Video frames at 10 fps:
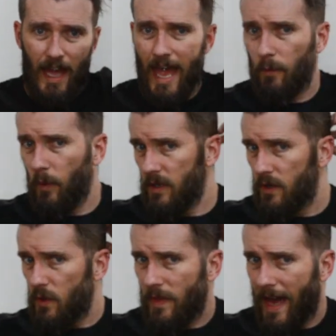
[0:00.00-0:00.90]
And when you
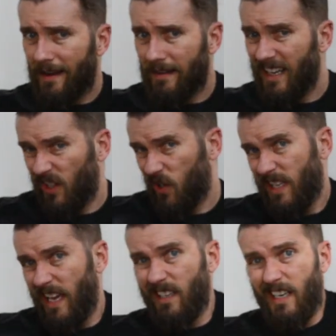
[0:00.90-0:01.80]
do that, it looks
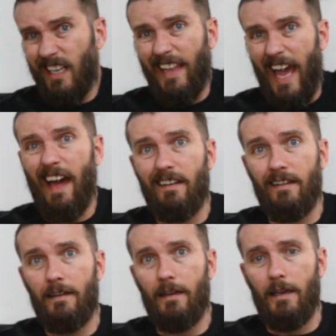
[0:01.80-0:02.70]
like you did that.
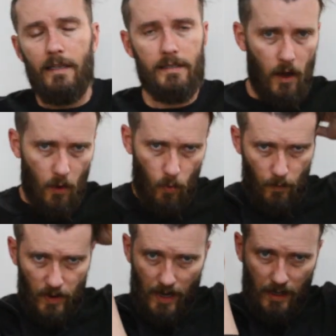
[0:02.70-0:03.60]
So
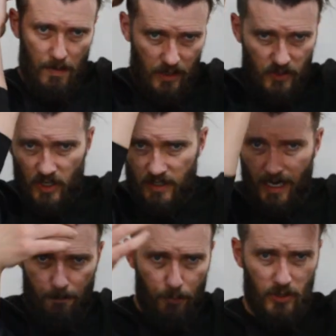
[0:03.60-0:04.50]
what we recommend is just
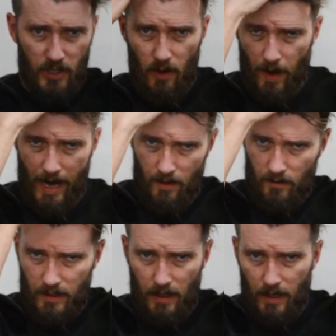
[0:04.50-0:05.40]
kind of push it
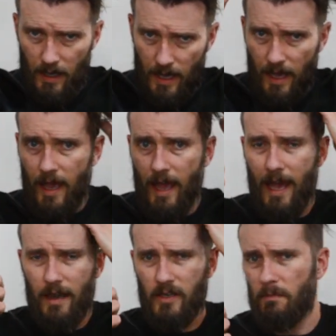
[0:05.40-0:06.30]
around
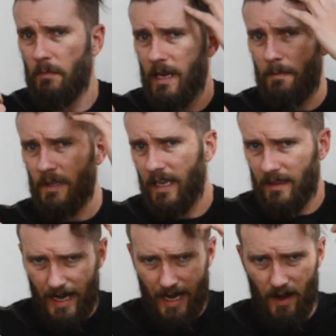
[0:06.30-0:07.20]
and just
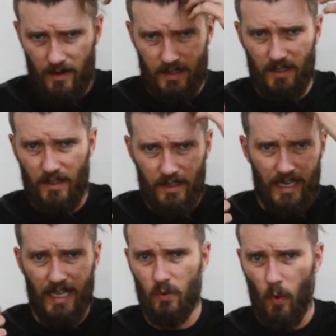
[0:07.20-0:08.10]
manipulate the hair
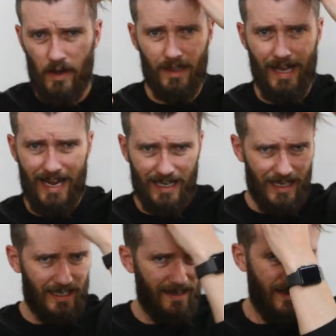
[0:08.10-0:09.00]
until it's where you like
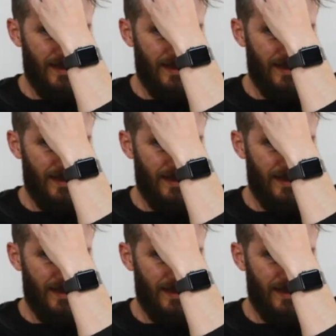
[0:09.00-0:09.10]
it.